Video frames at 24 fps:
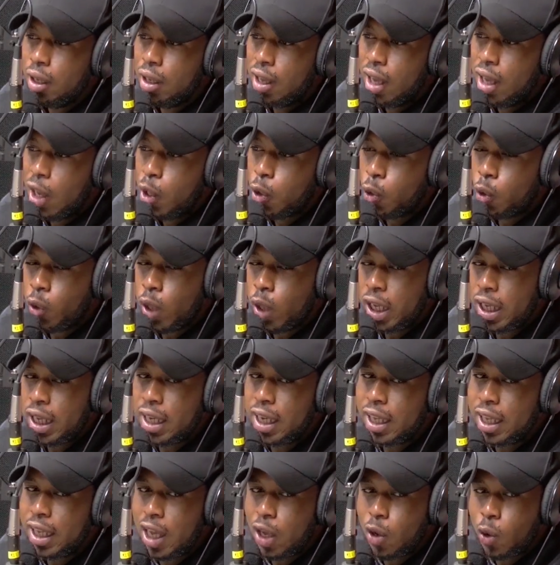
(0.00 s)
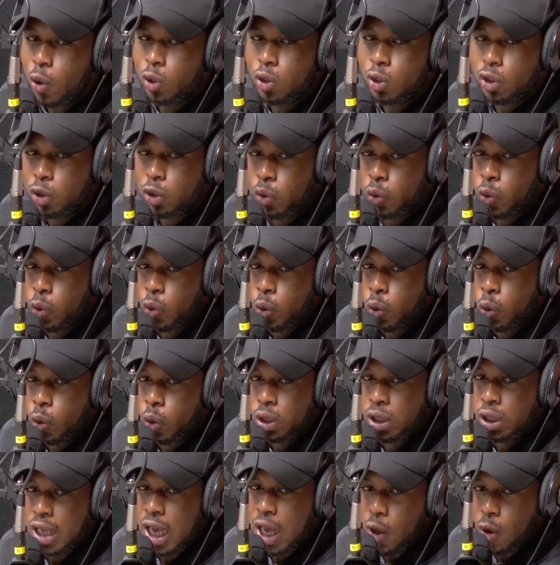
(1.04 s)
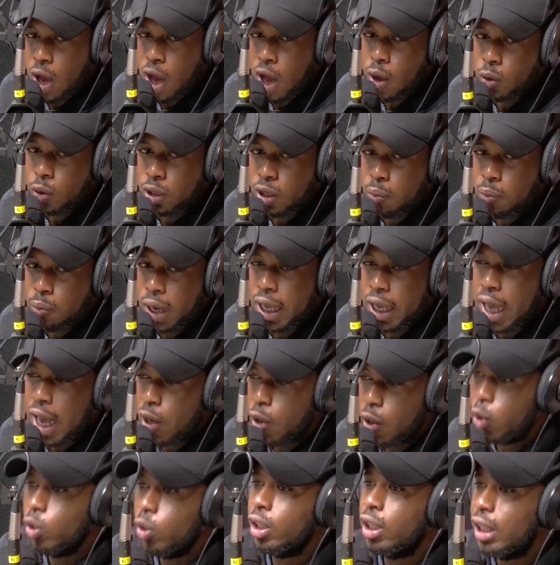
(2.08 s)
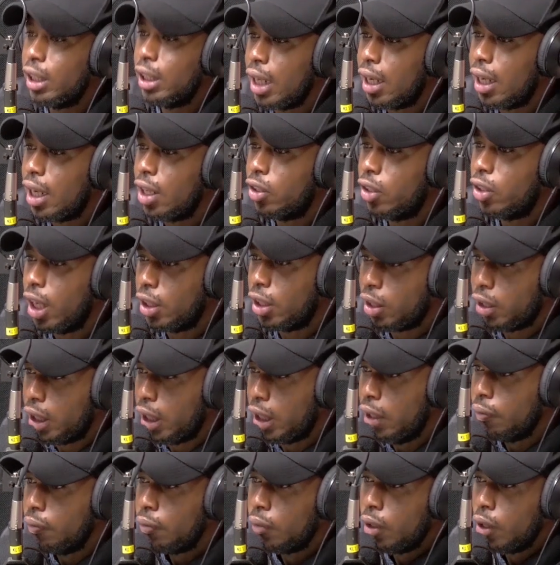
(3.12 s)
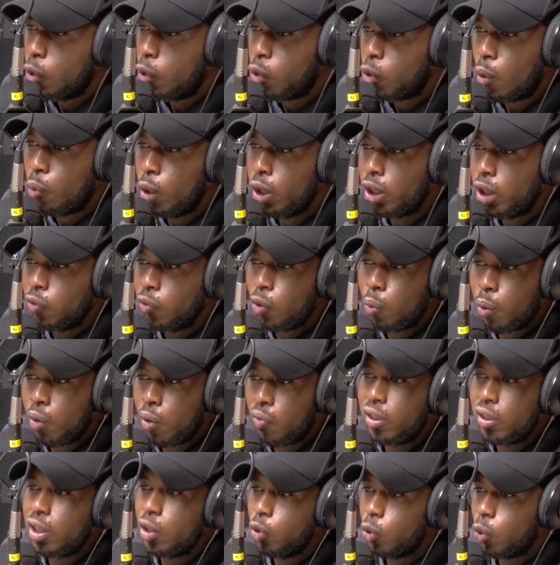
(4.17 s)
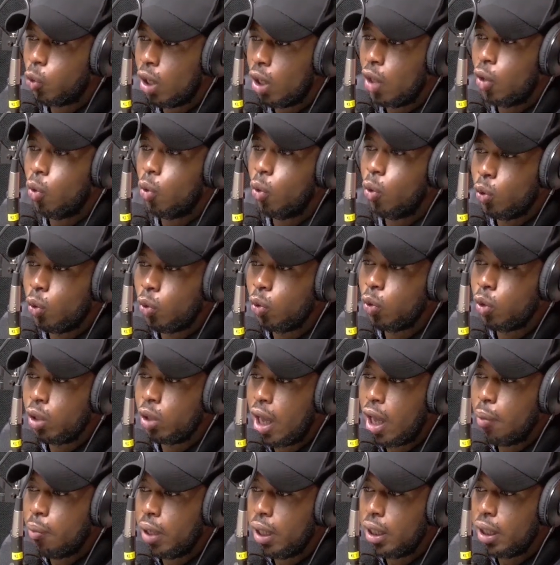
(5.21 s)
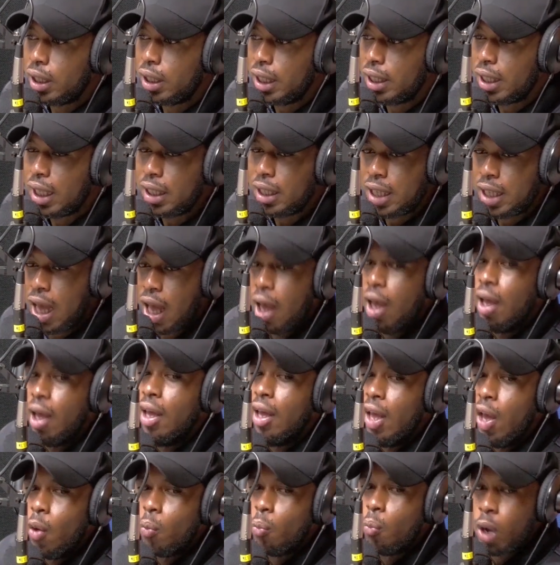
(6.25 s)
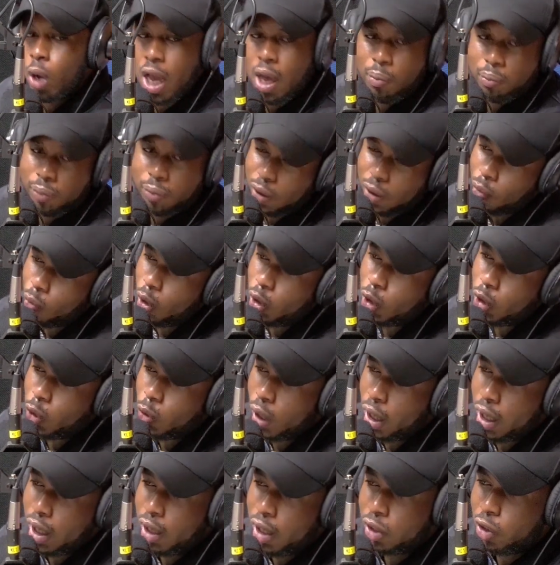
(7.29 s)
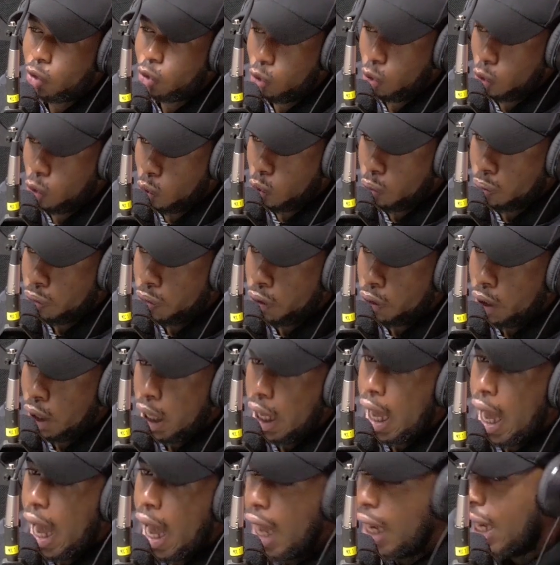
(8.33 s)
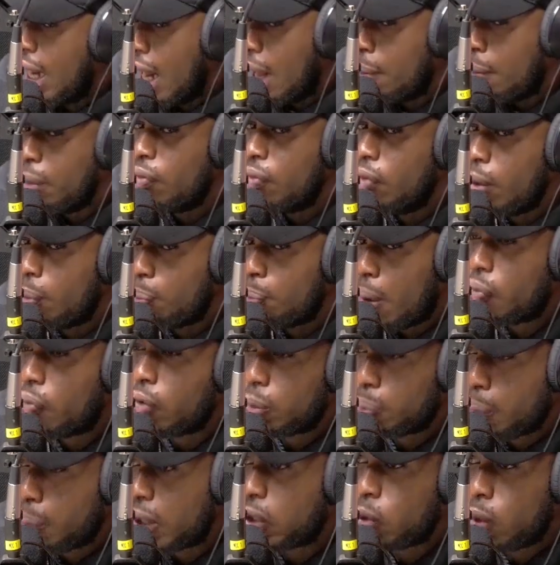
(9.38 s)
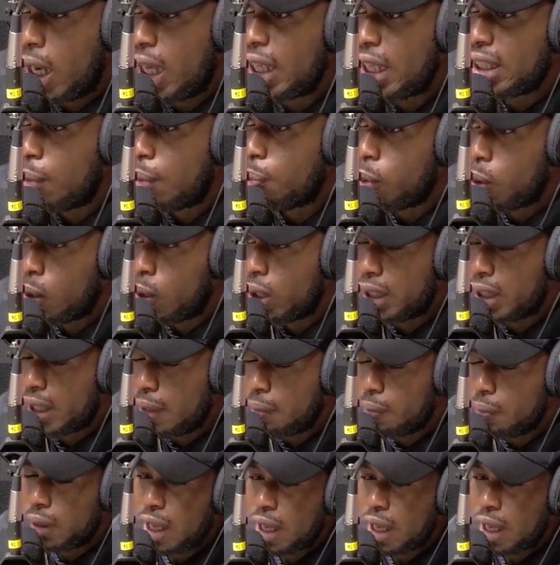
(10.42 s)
You know, the Kindiki goes to Nyayo House. I'm like, I know you sit under Treasury, so I'm waiting for Professor Jogona Dongo to come and say, Sasa, Mugambi, what do you want us to do? And let me give you a personal example on the same thing.